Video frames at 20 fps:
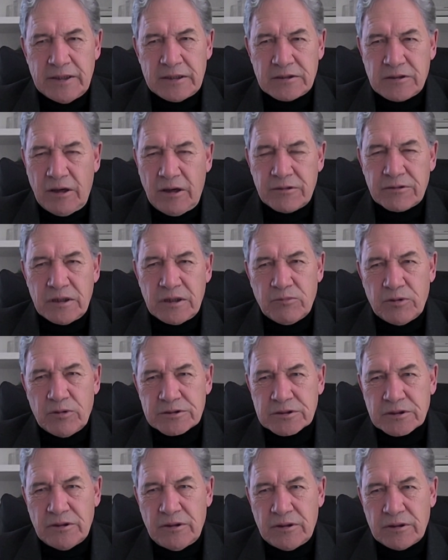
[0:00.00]
They don't know
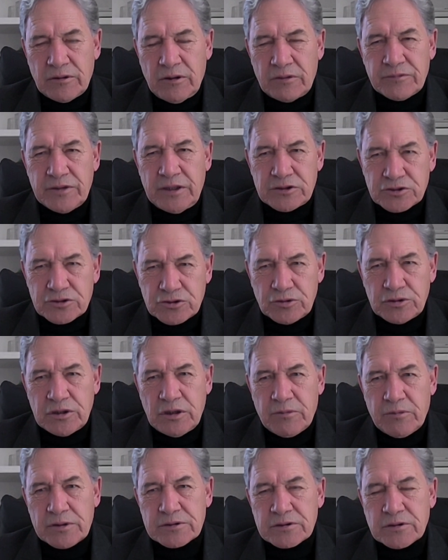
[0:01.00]
what's going on. They
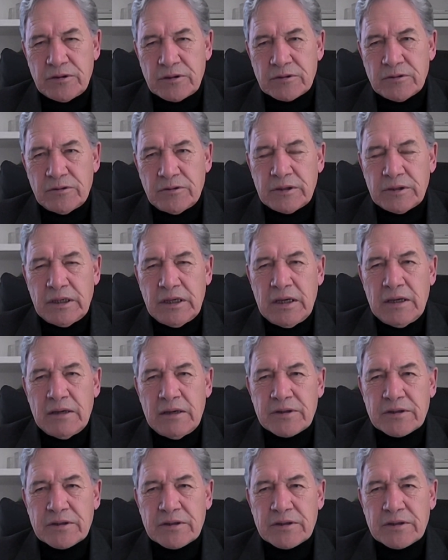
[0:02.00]
should know what's going on